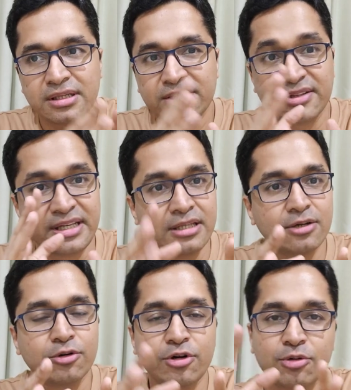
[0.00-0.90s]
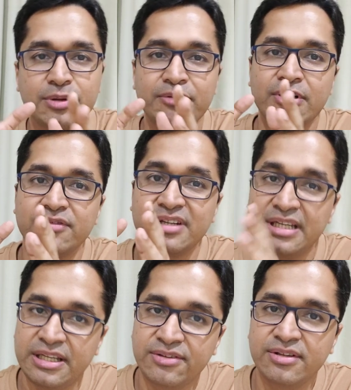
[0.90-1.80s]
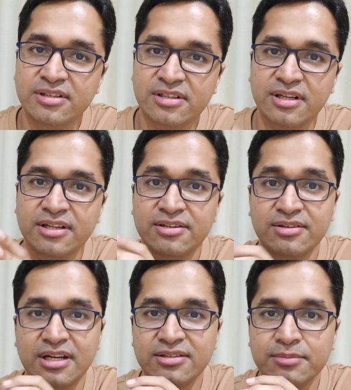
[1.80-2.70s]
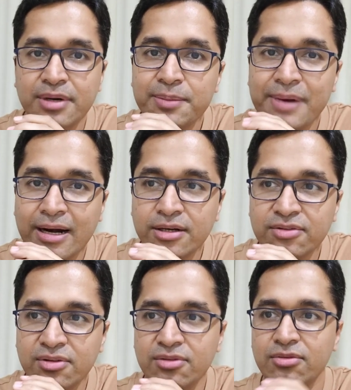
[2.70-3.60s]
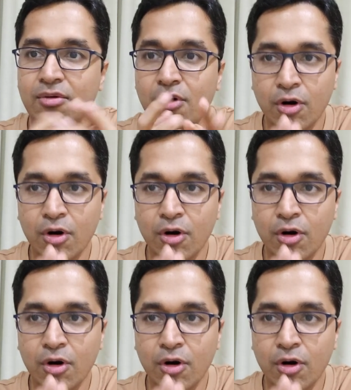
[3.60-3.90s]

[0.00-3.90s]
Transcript: it's either going to be one of the easiest things that somebody practices